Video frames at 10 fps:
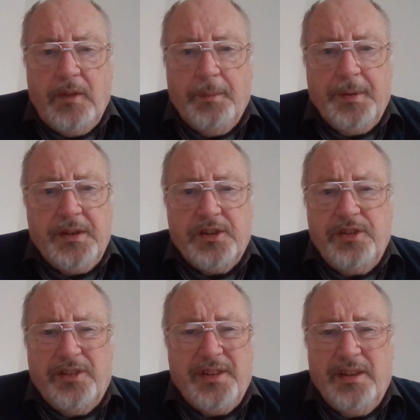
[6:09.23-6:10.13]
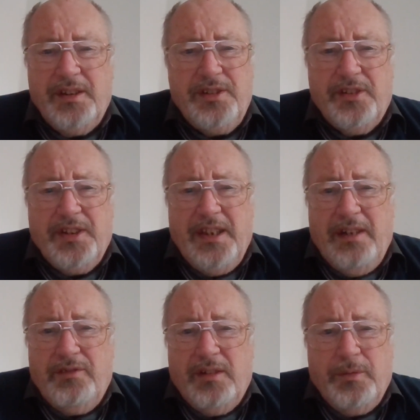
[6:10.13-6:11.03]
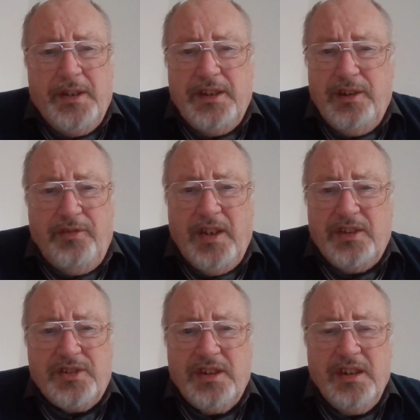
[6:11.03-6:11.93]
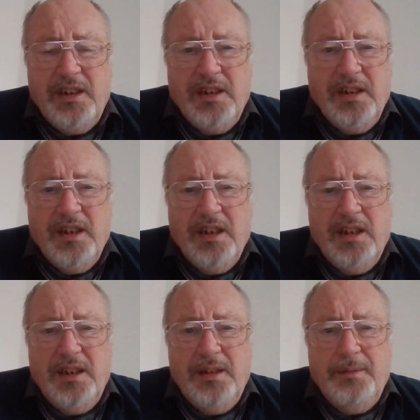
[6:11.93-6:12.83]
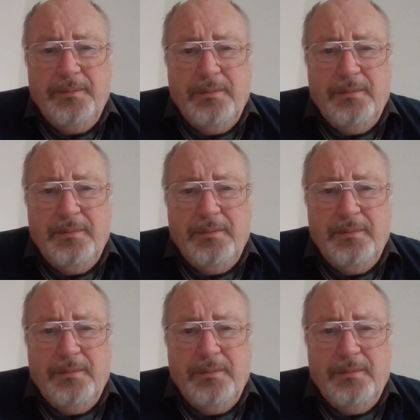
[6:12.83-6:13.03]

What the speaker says: But there's nothing that wrong with the defence. Could